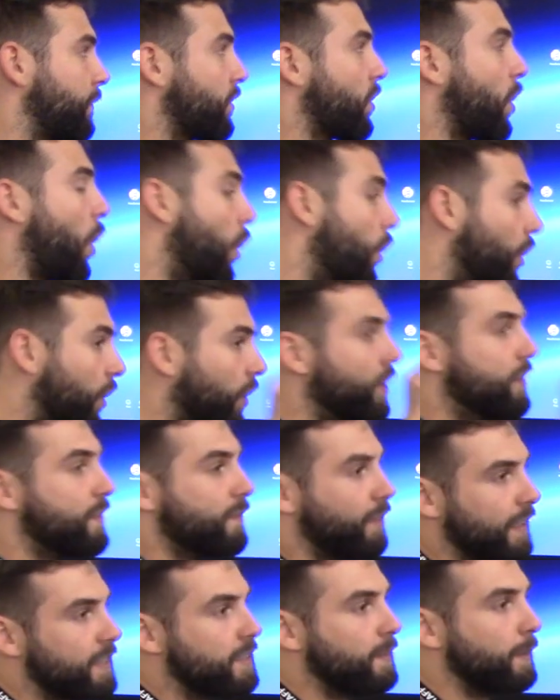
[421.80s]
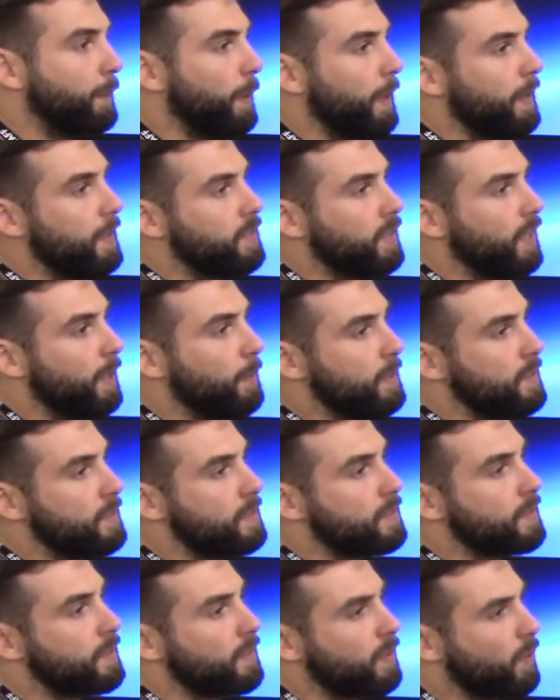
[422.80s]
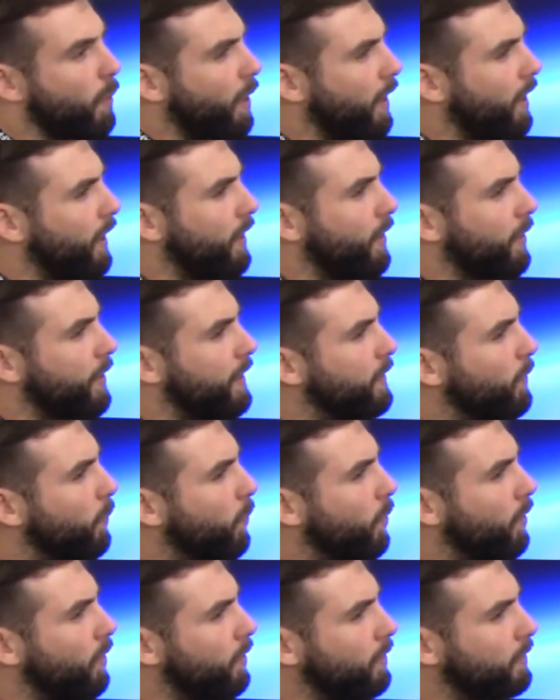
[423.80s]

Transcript: conquered effectively by the Germans quite early on in the war.